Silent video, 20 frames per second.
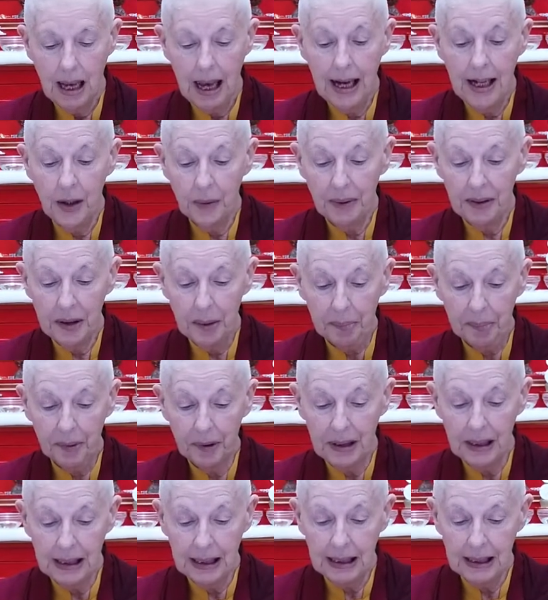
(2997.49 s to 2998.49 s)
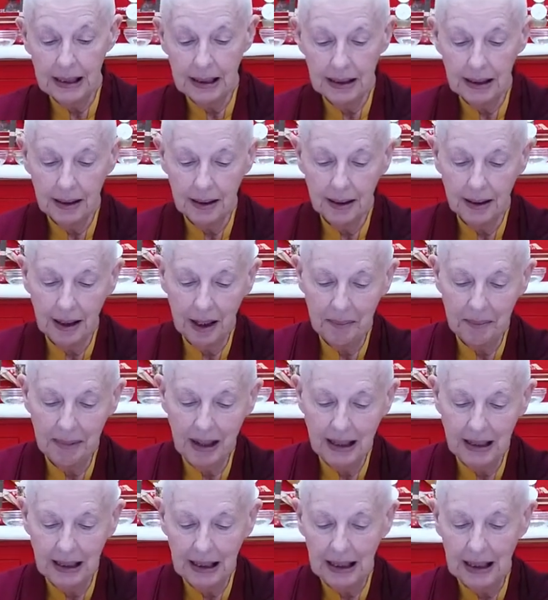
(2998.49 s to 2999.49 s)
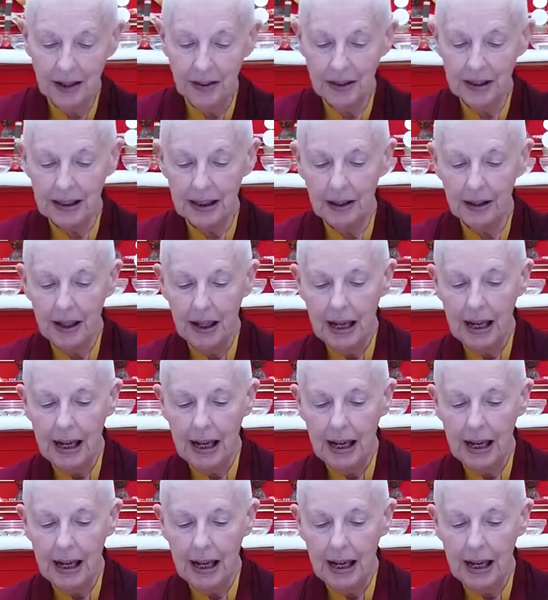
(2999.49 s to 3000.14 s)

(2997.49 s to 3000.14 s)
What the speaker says: Anyway, the point is that I'm making here is that